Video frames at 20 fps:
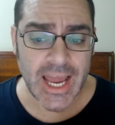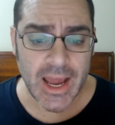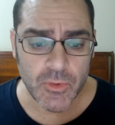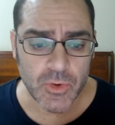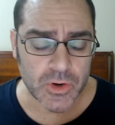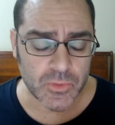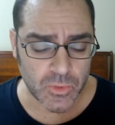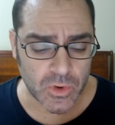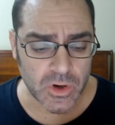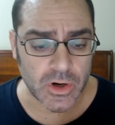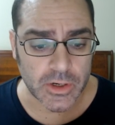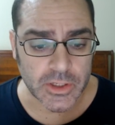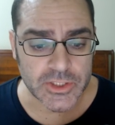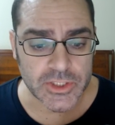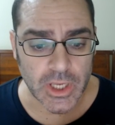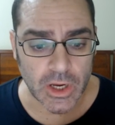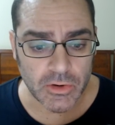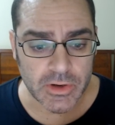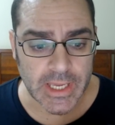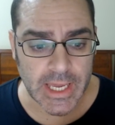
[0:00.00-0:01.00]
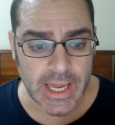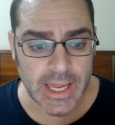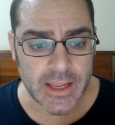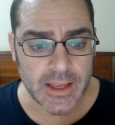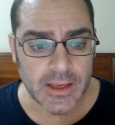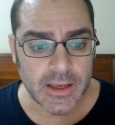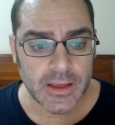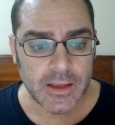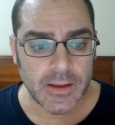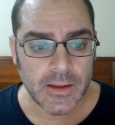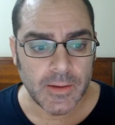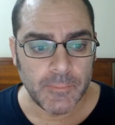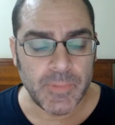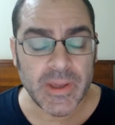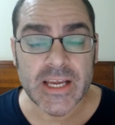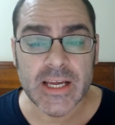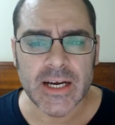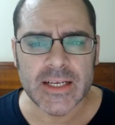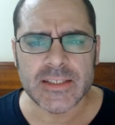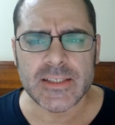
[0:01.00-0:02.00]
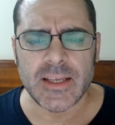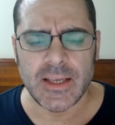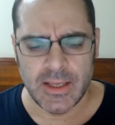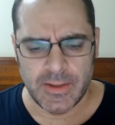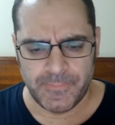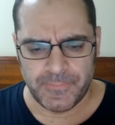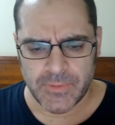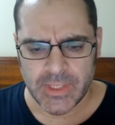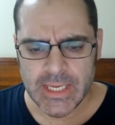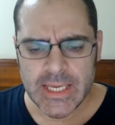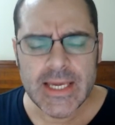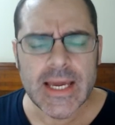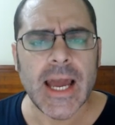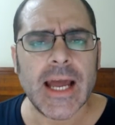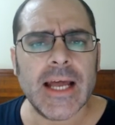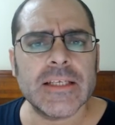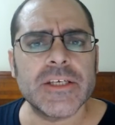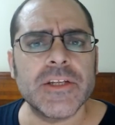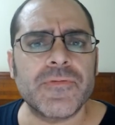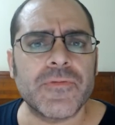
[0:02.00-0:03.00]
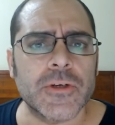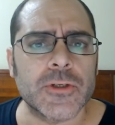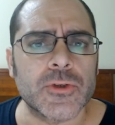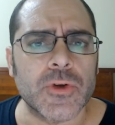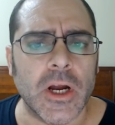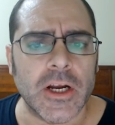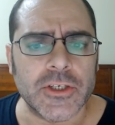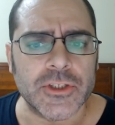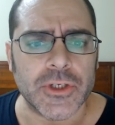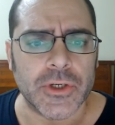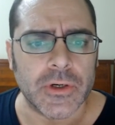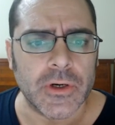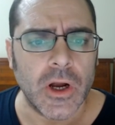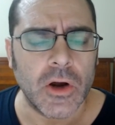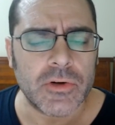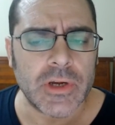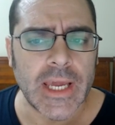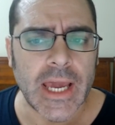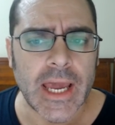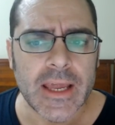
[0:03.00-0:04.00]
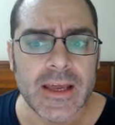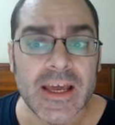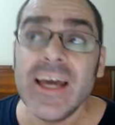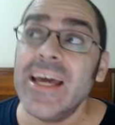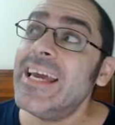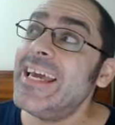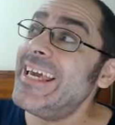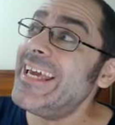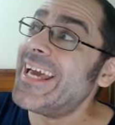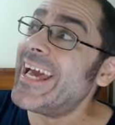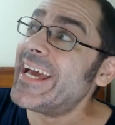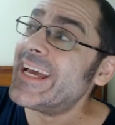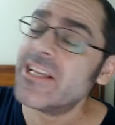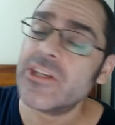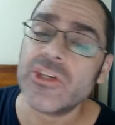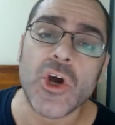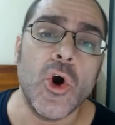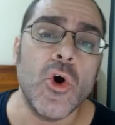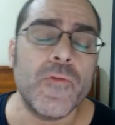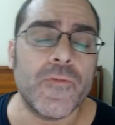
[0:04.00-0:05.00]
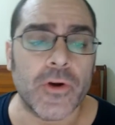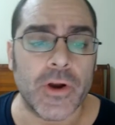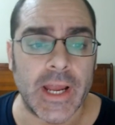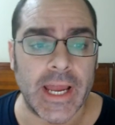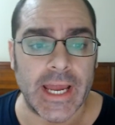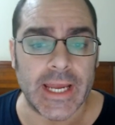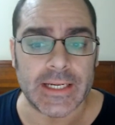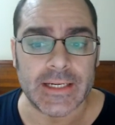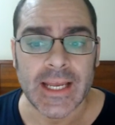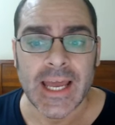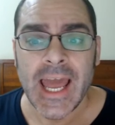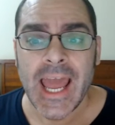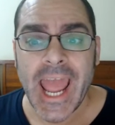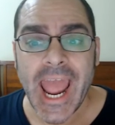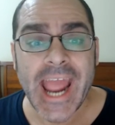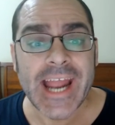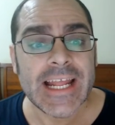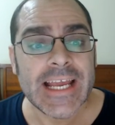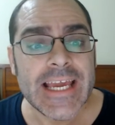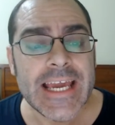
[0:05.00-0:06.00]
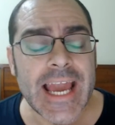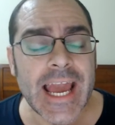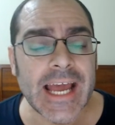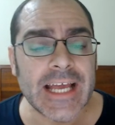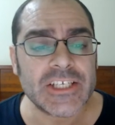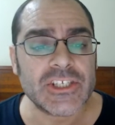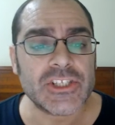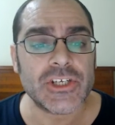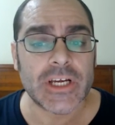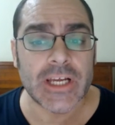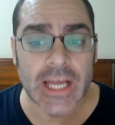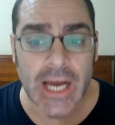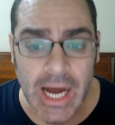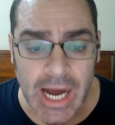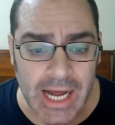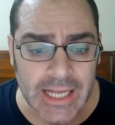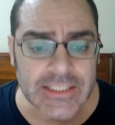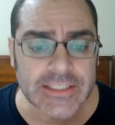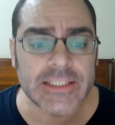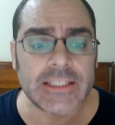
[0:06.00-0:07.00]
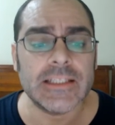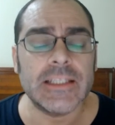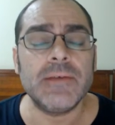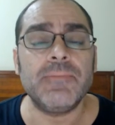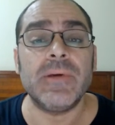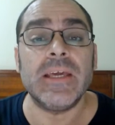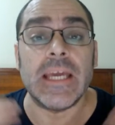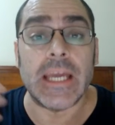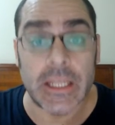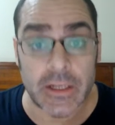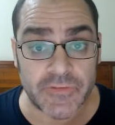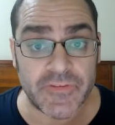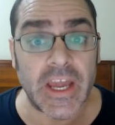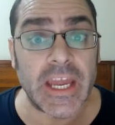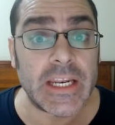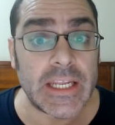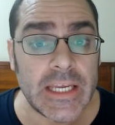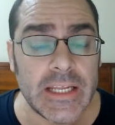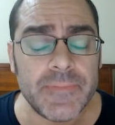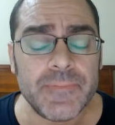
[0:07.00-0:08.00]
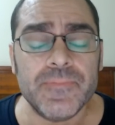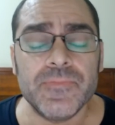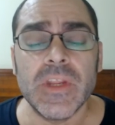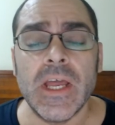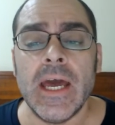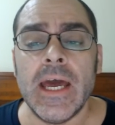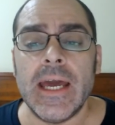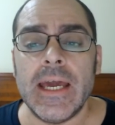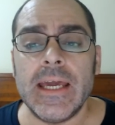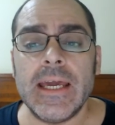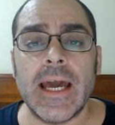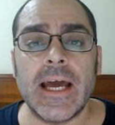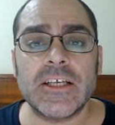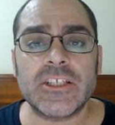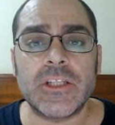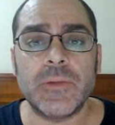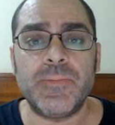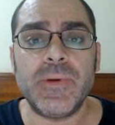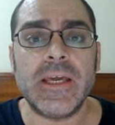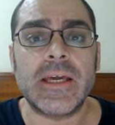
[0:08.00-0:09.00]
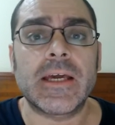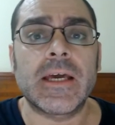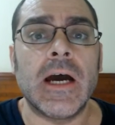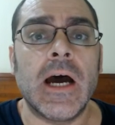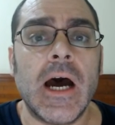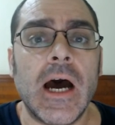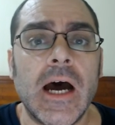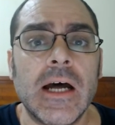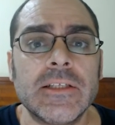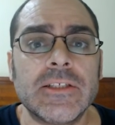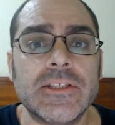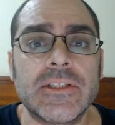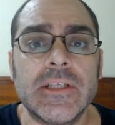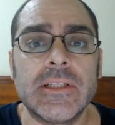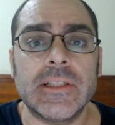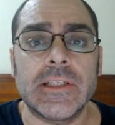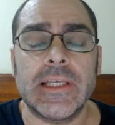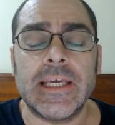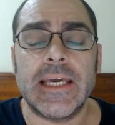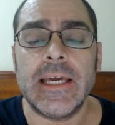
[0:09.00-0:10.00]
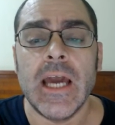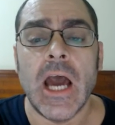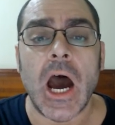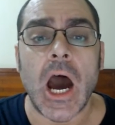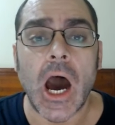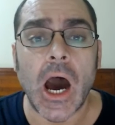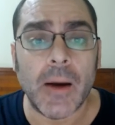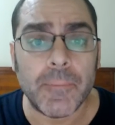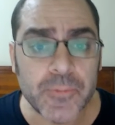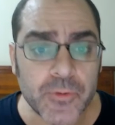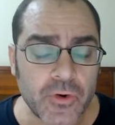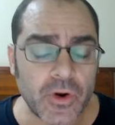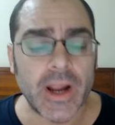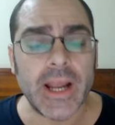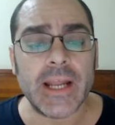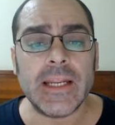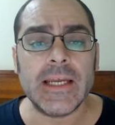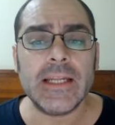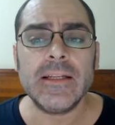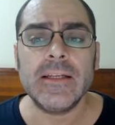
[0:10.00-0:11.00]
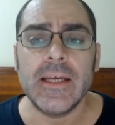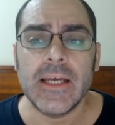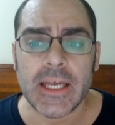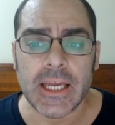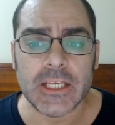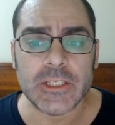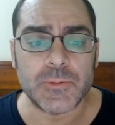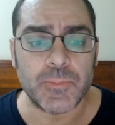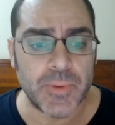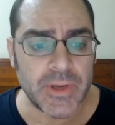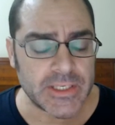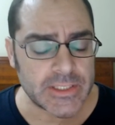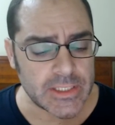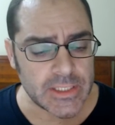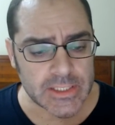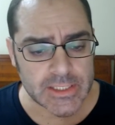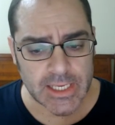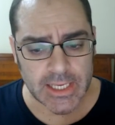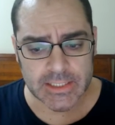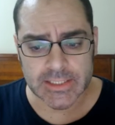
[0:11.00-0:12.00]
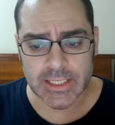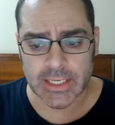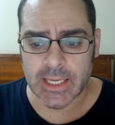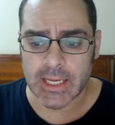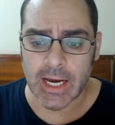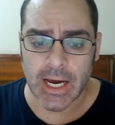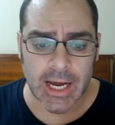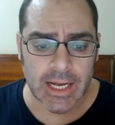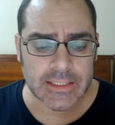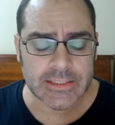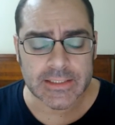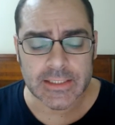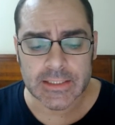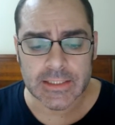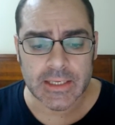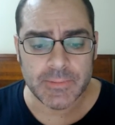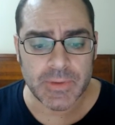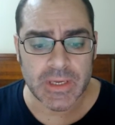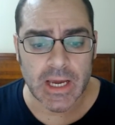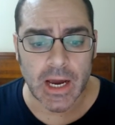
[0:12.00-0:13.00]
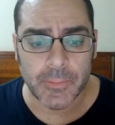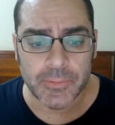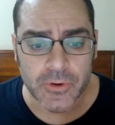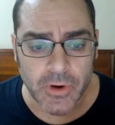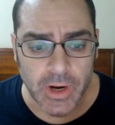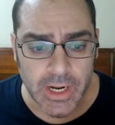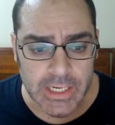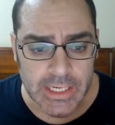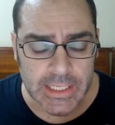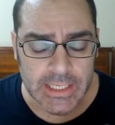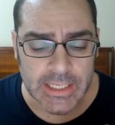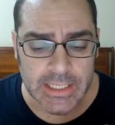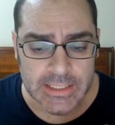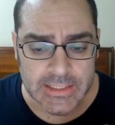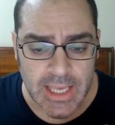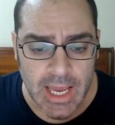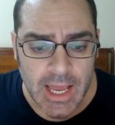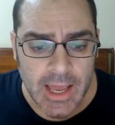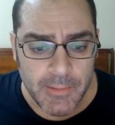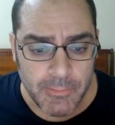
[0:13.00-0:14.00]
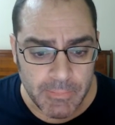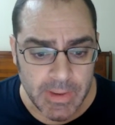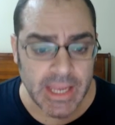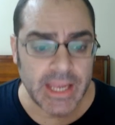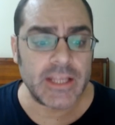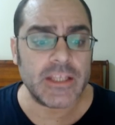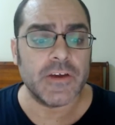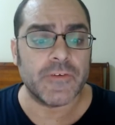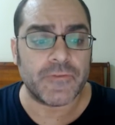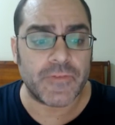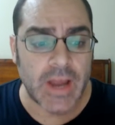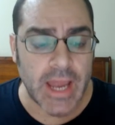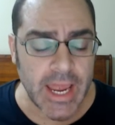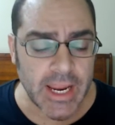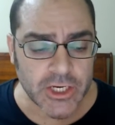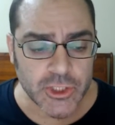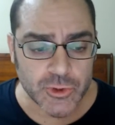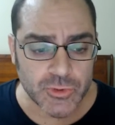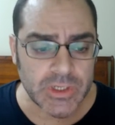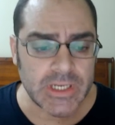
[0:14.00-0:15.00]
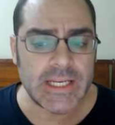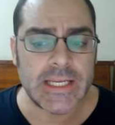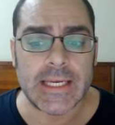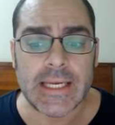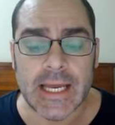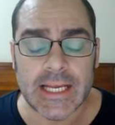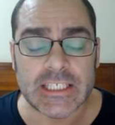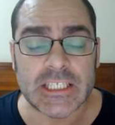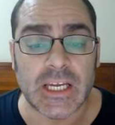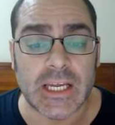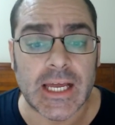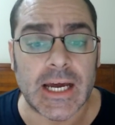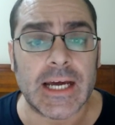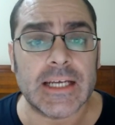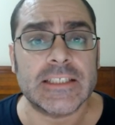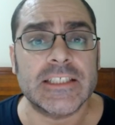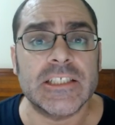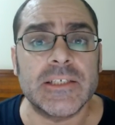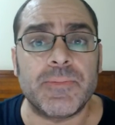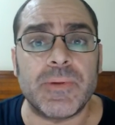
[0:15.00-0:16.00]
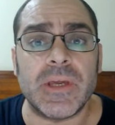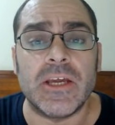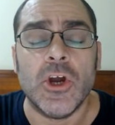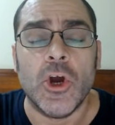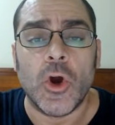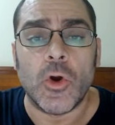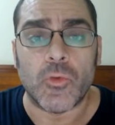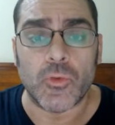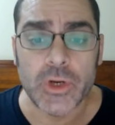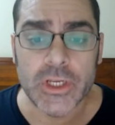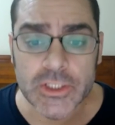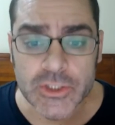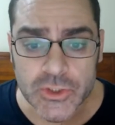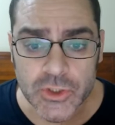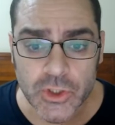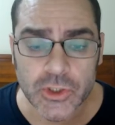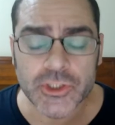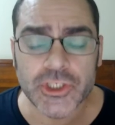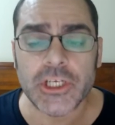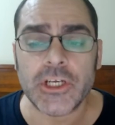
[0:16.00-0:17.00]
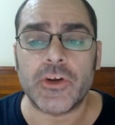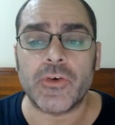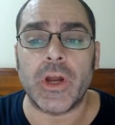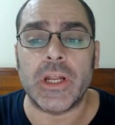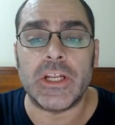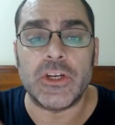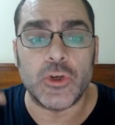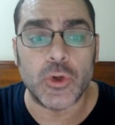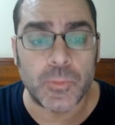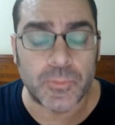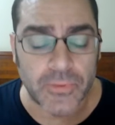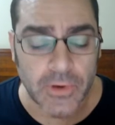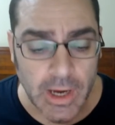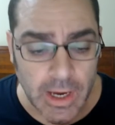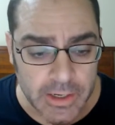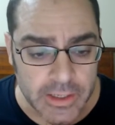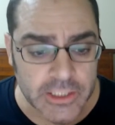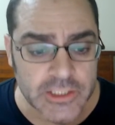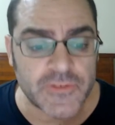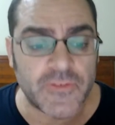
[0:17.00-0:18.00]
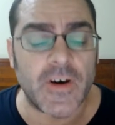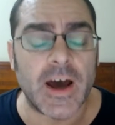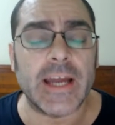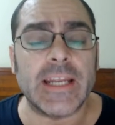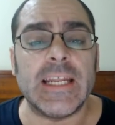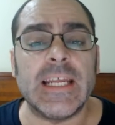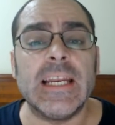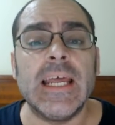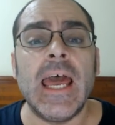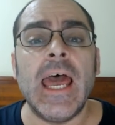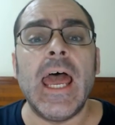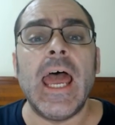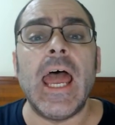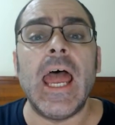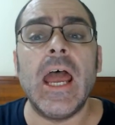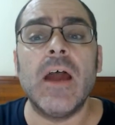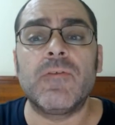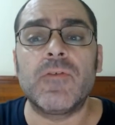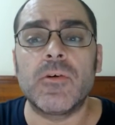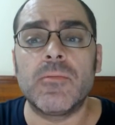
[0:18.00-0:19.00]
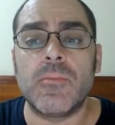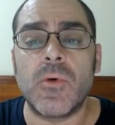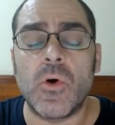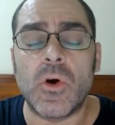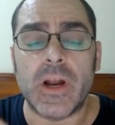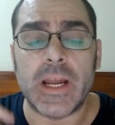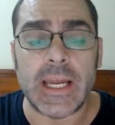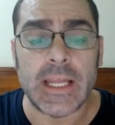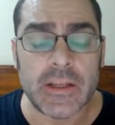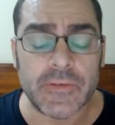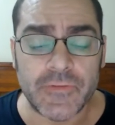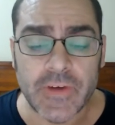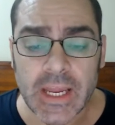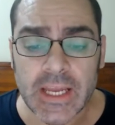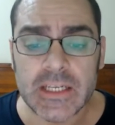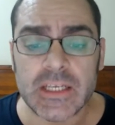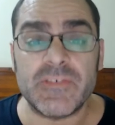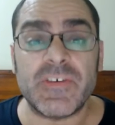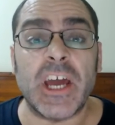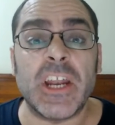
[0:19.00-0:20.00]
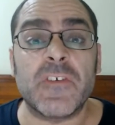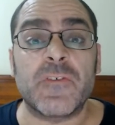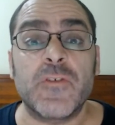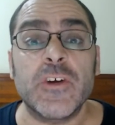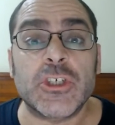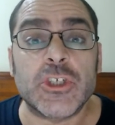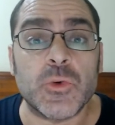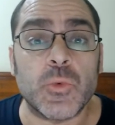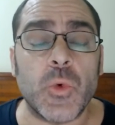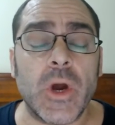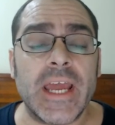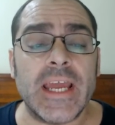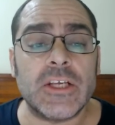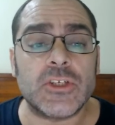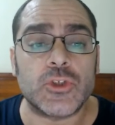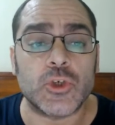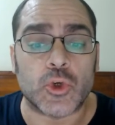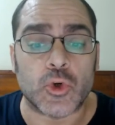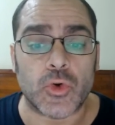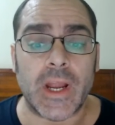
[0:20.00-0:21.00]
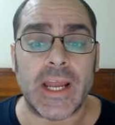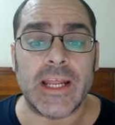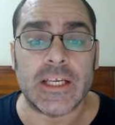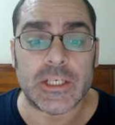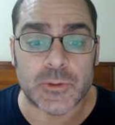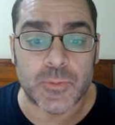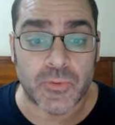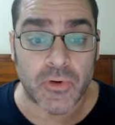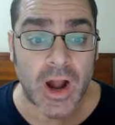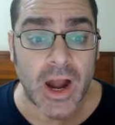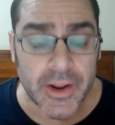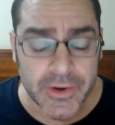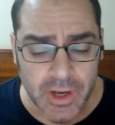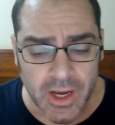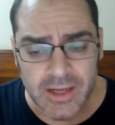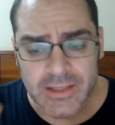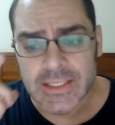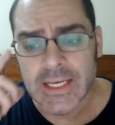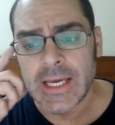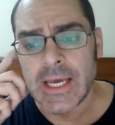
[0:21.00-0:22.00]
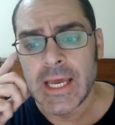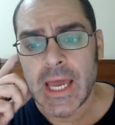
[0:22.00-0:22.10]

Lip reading: it works, okay? Because he has infrastructure, okay? He has overhead, and he has to constantly be innovating. He has to be constantly upgrading his business. He has to constantly be upgrading his manufacturing. He has to constantly be researching, creating new products, finding ever more innovative and efficient ways to create his product.